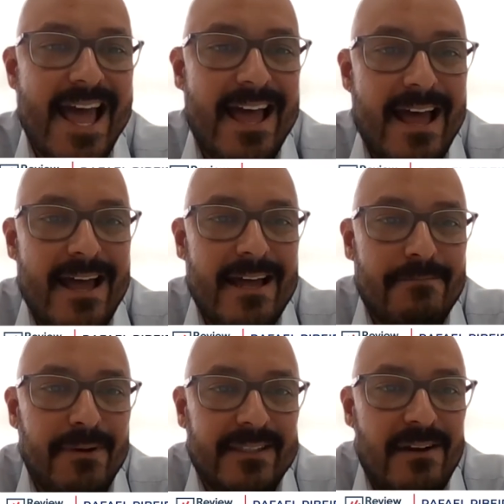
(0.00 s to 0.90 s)

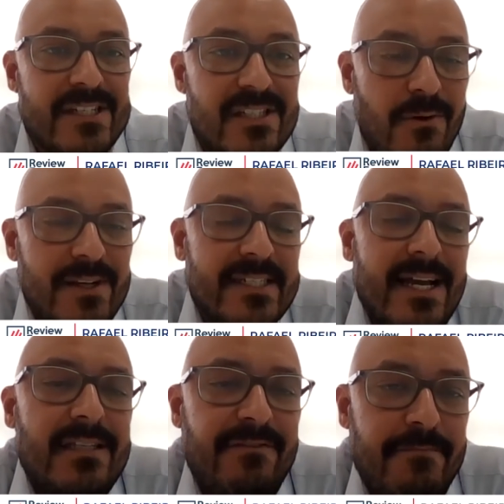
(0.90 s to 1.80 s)
but there is no
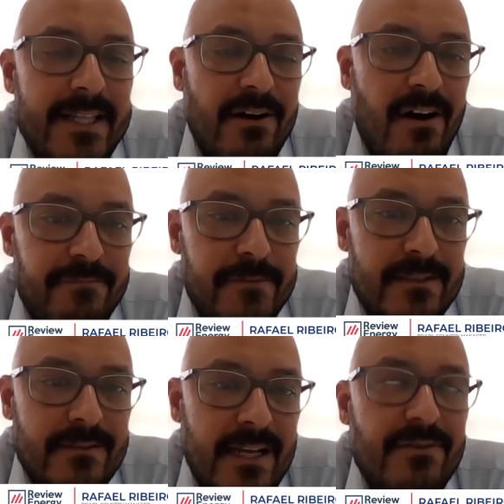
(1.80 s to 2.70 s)
incentive by the
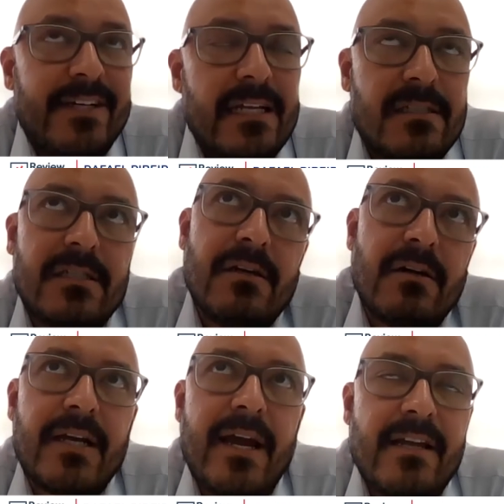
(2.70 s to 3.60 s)
government that you can see,
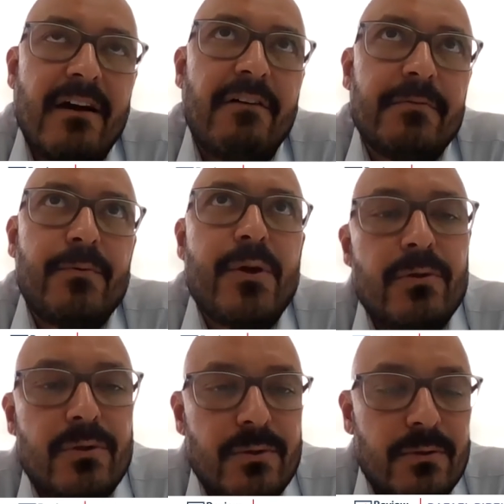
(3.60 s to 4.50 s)
okay, the government will
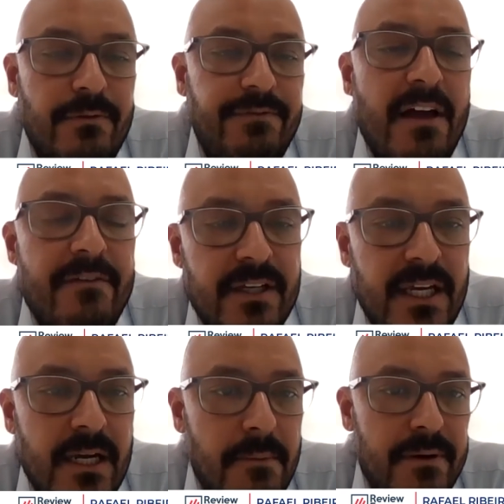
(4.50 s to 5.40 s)
do 5
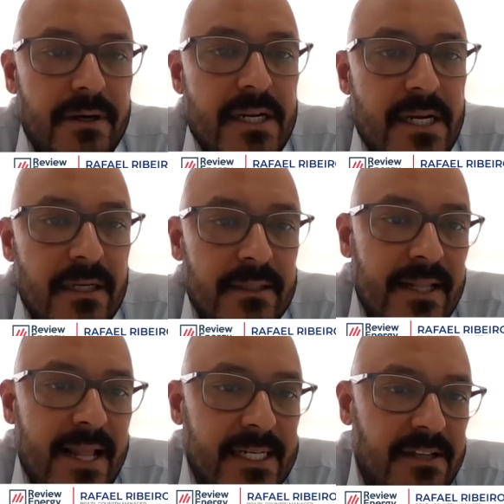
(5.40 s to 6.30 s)
giga per year in the
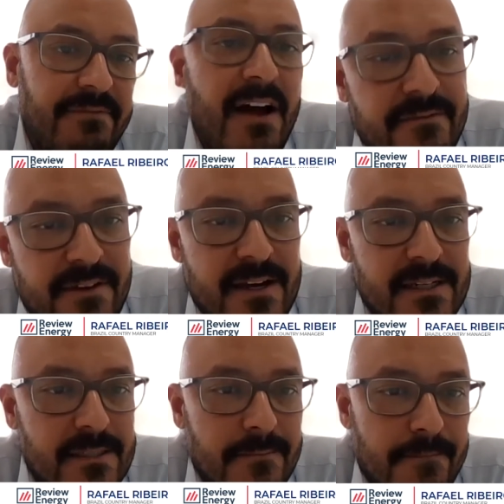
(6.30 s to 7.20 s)
next 5
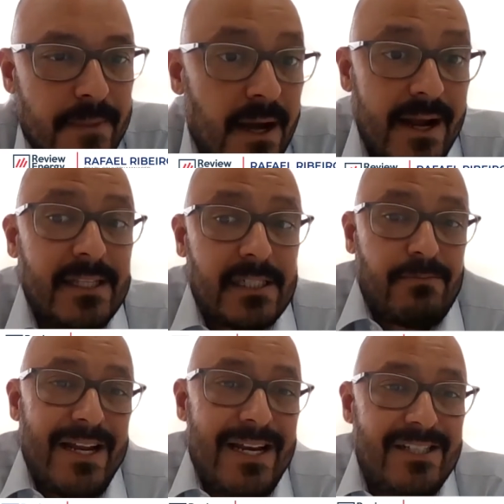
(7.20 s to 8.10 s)
years. It's
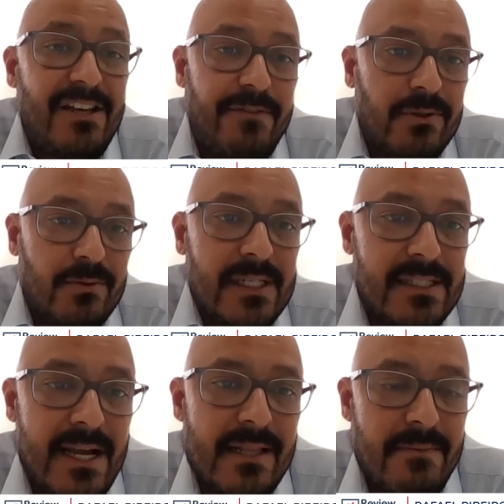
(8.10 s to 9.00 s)
really difficult to
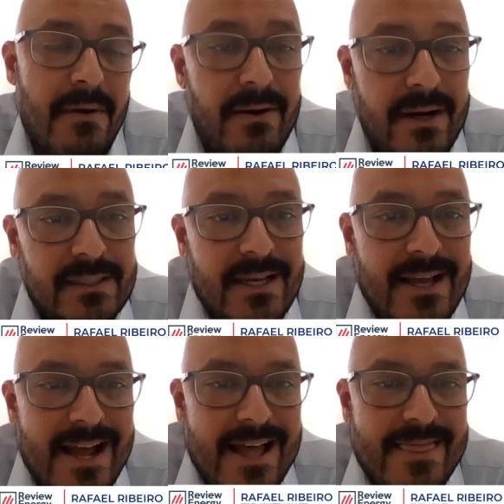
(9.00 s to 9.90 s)
understand about it.
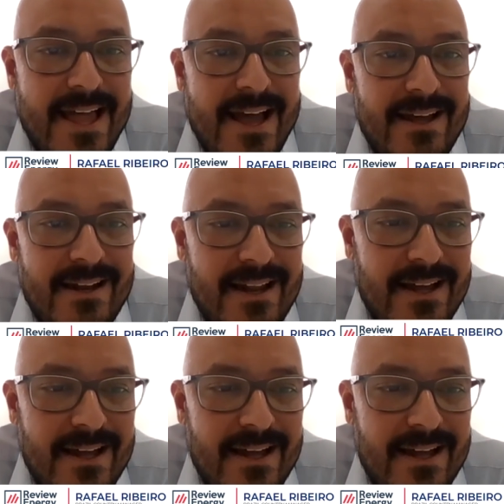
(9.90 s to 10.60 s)
Then